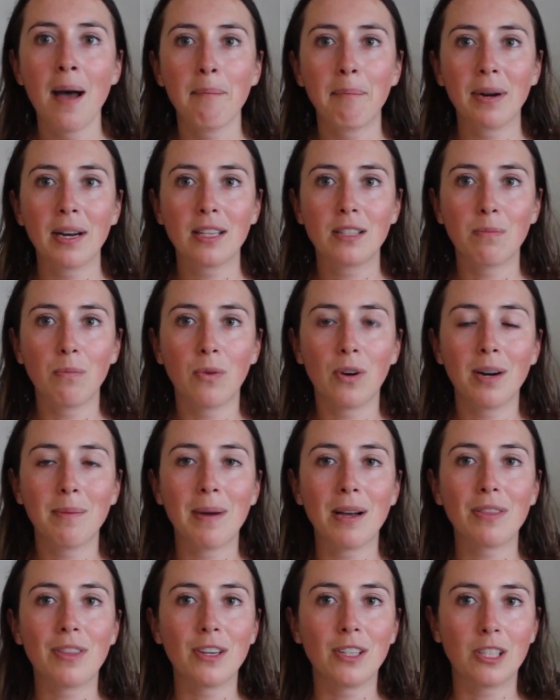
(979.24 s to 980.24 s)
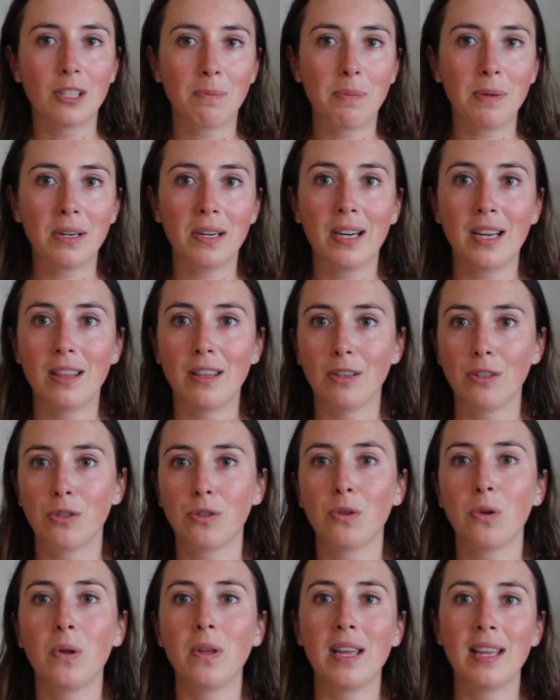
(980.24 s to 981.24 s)
but it's more about their spirit and their
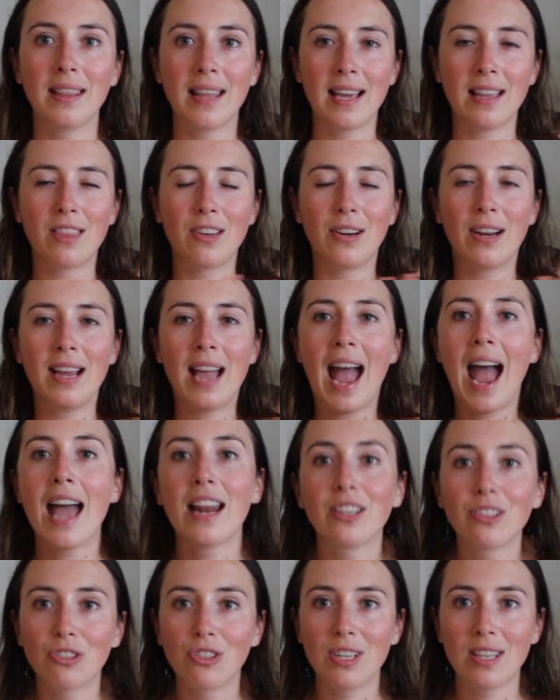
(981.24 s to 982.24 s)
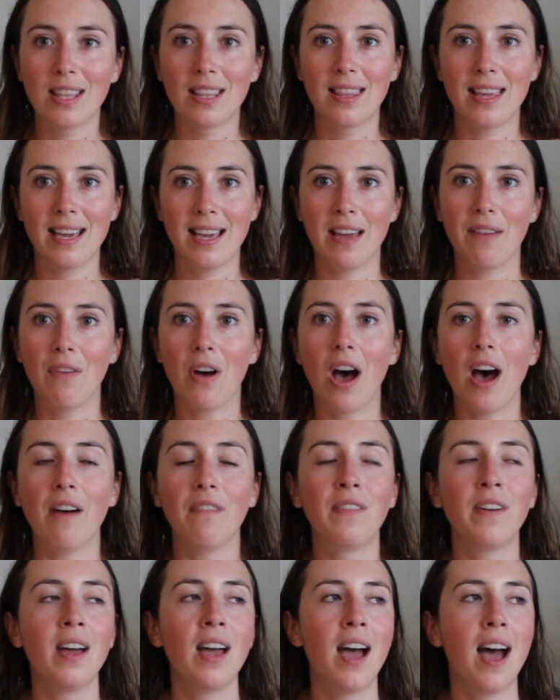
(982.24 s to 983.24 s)
soul and like their energy that they give
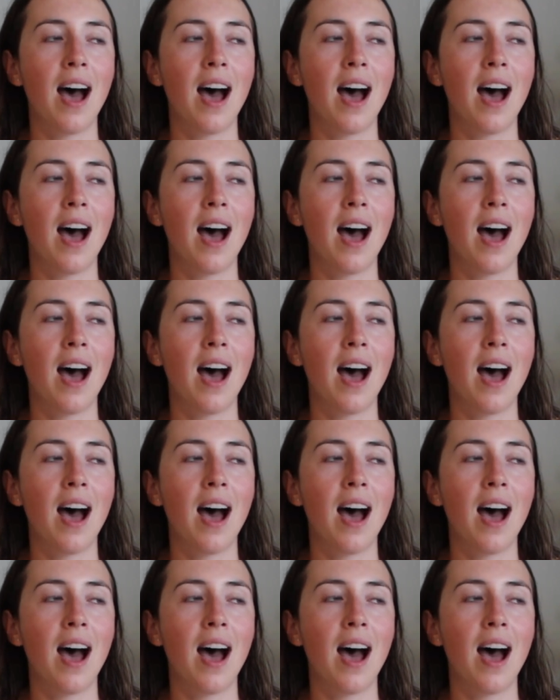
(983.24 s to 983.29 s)
off.